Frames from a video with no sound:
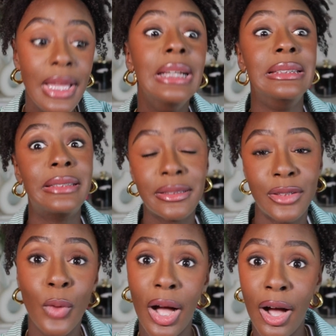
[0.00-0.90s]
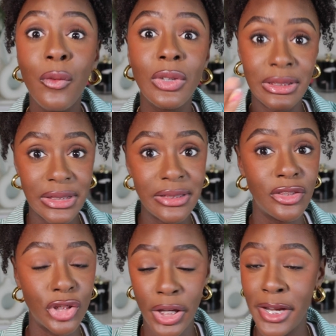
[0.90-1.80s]
it takes a while for the seasons
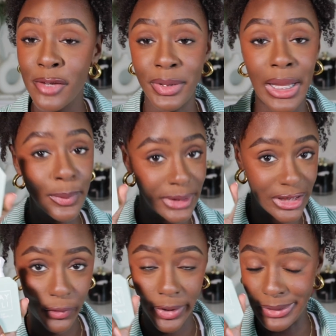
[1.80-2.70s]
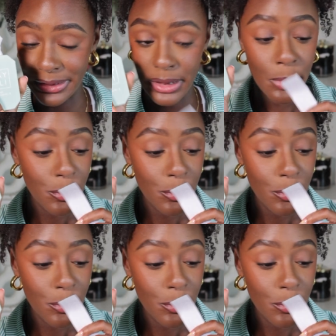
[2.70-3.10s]
to change, but not with this fragrance.